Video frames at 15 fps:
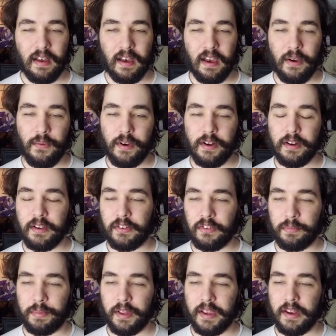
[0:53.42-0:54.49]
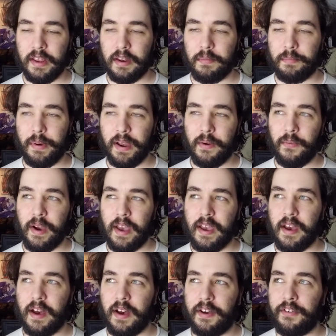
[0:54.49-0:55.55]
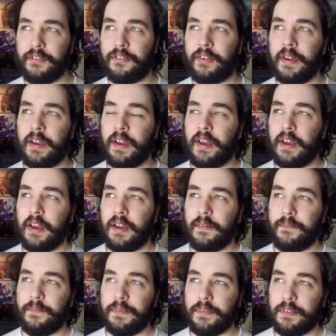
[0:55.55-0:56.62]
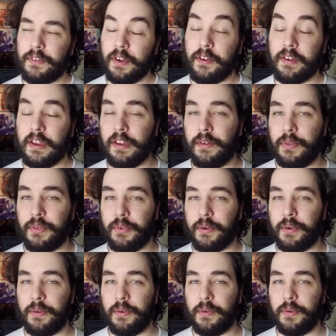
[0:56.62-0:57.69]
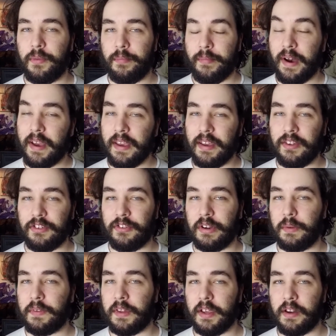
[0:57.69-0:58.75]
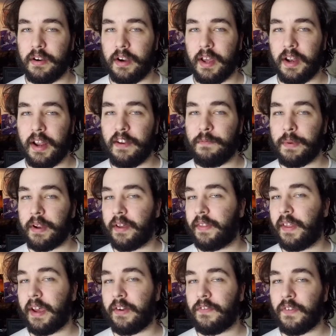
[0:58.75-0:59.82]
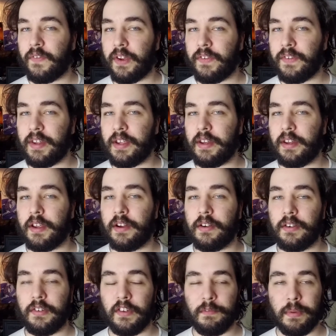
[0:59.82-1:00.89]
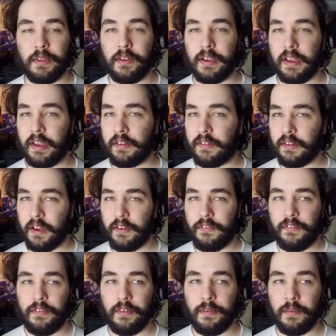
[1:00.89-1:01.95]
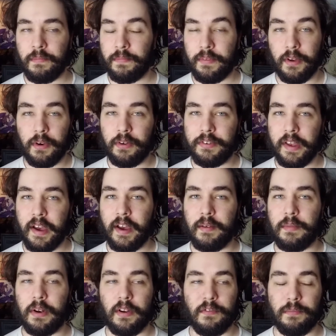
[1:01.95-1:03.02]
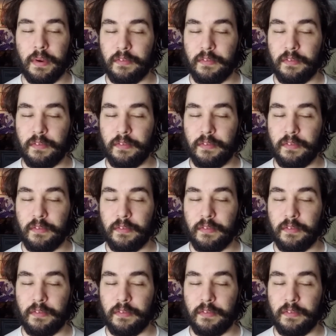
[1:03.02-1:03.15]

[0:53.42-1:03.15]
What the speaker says: I want to explain it by way of talking you through my history with the internet. I've been online for 15 years. I've been looking at stuff the whole time.